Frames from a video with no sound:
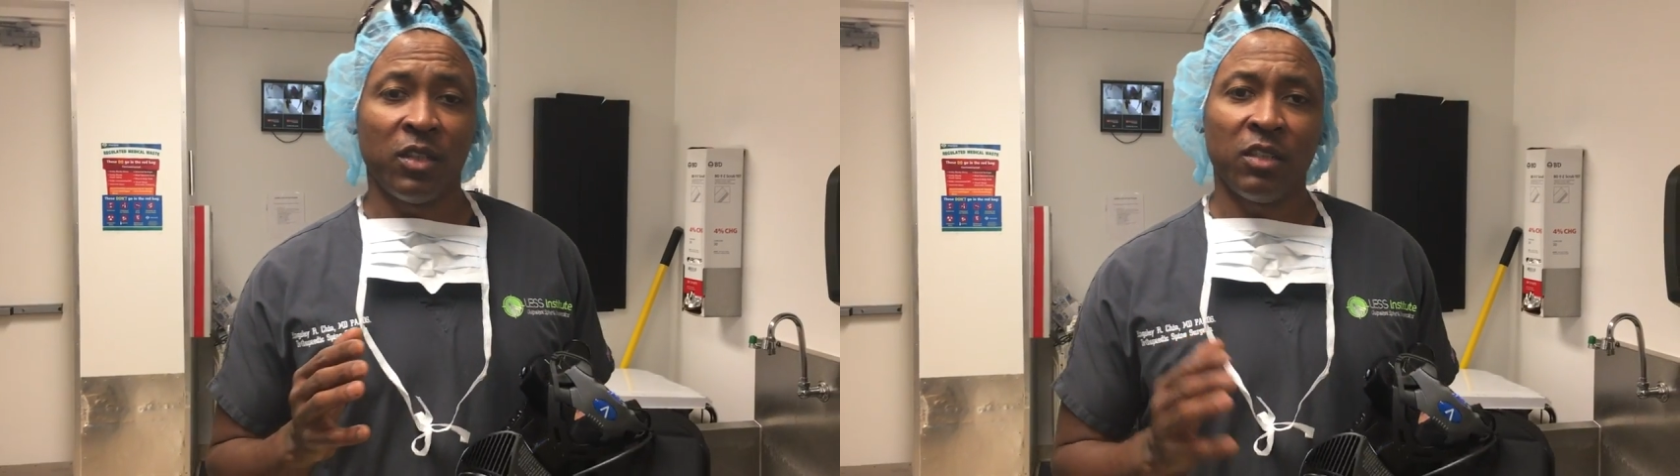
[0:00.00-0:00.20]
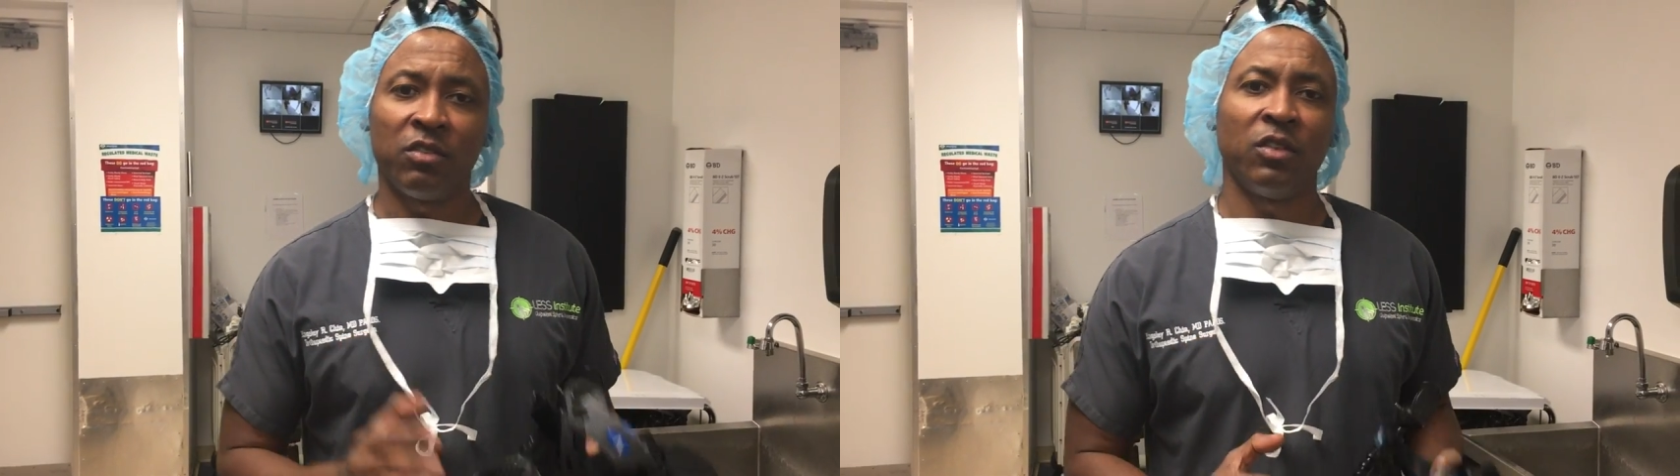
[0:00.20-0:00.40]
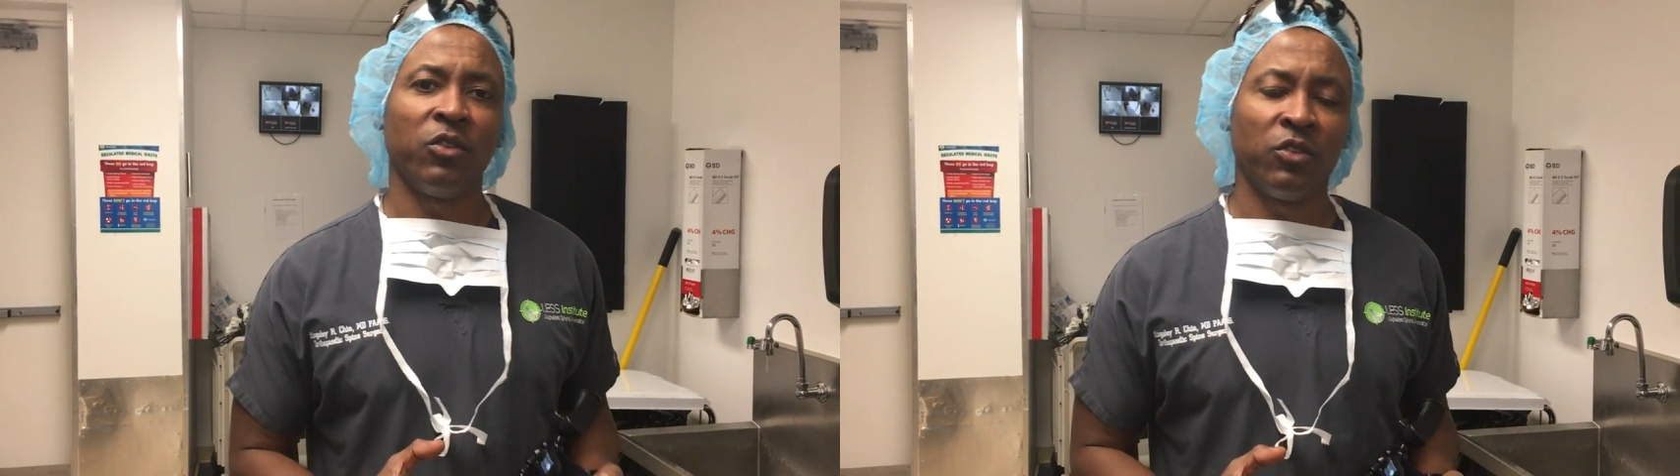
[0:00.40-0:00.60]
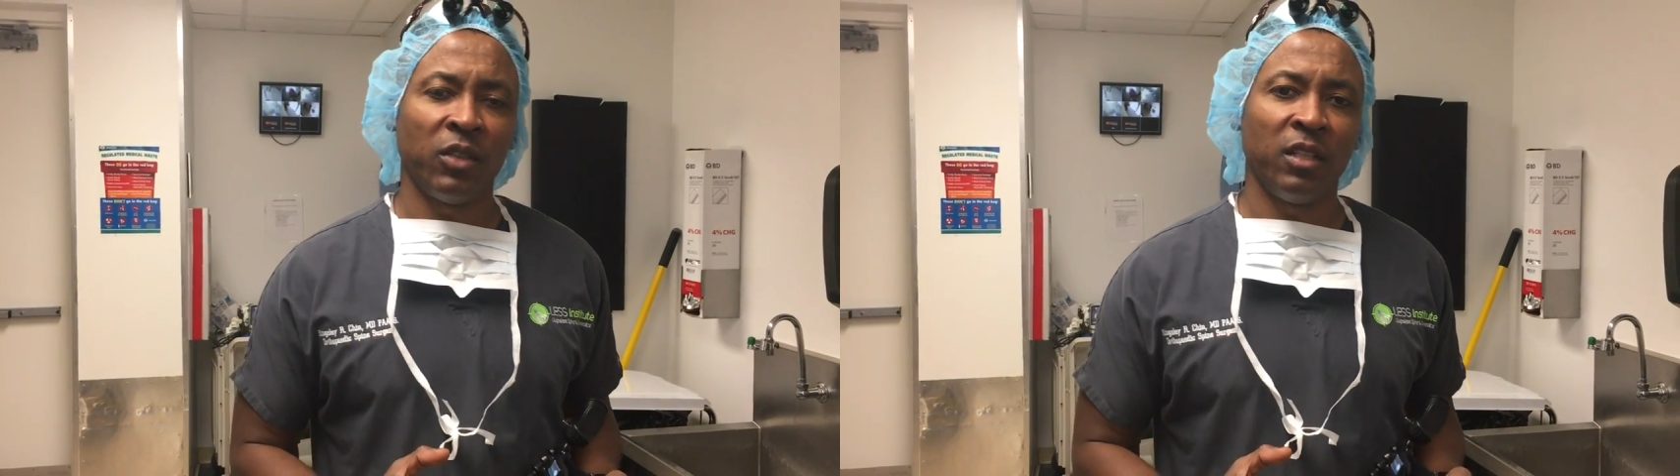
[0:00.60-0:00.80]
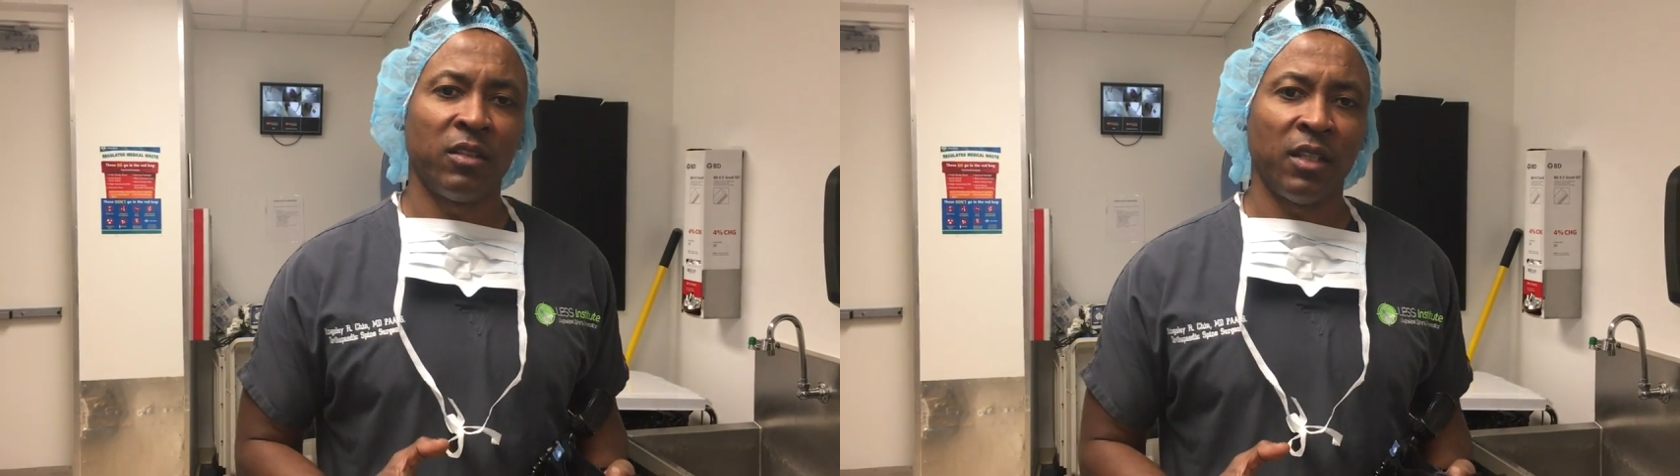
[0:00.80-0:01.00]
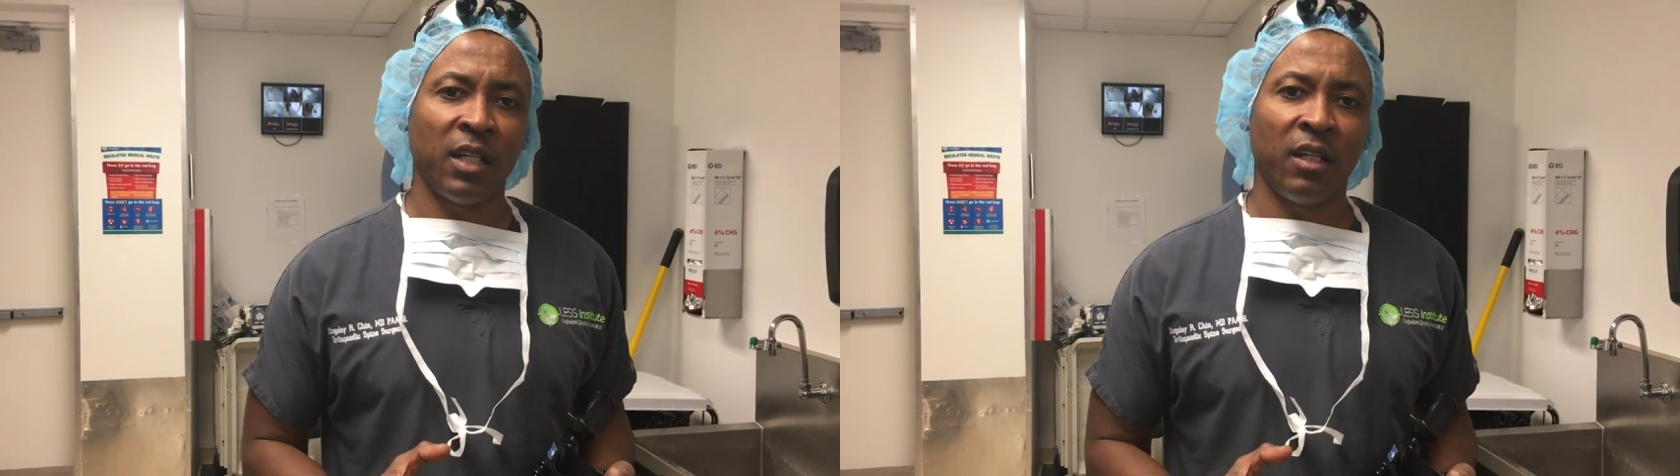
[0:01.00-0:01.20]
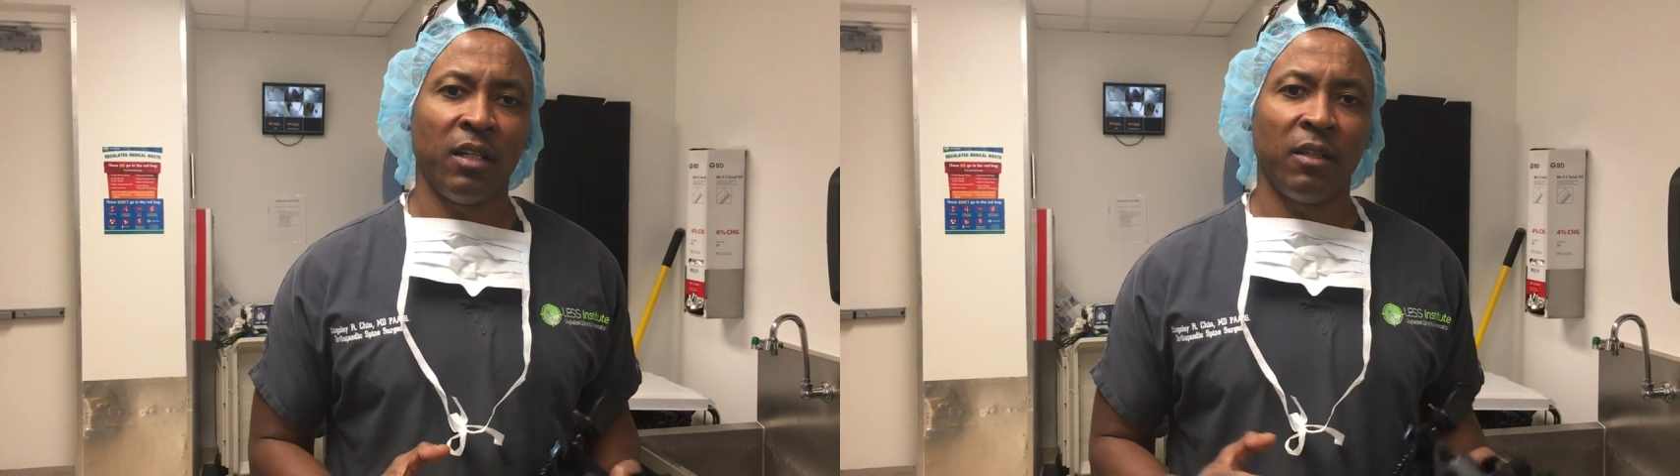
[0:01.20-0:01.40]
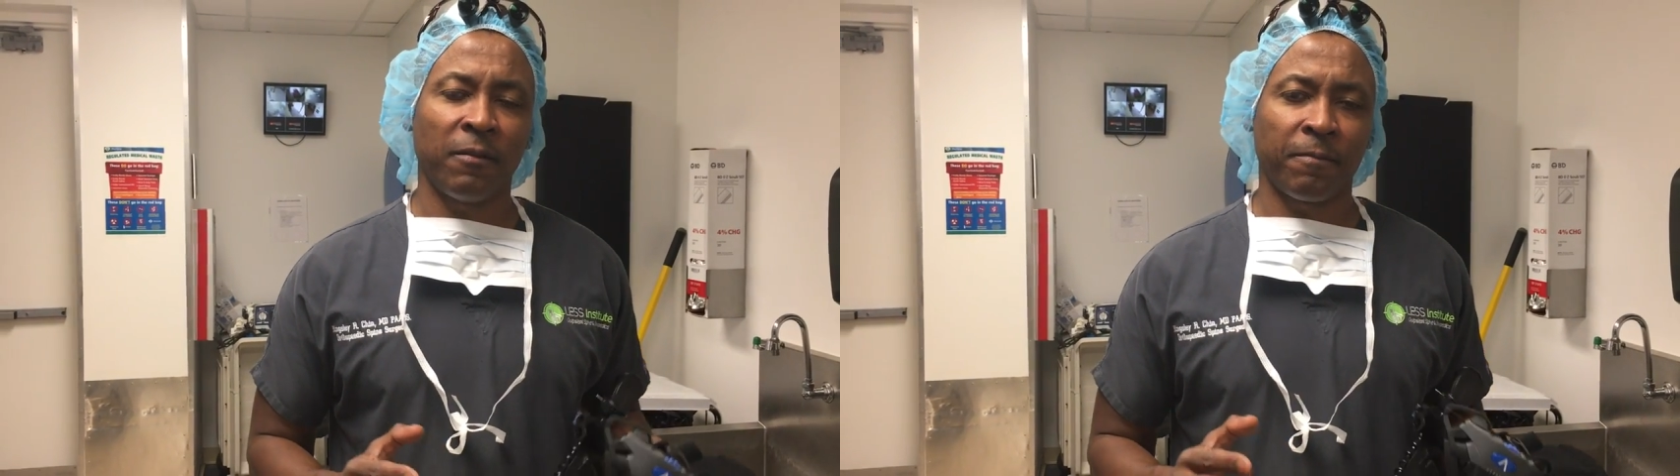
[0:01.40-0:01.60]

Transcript: this surgery today,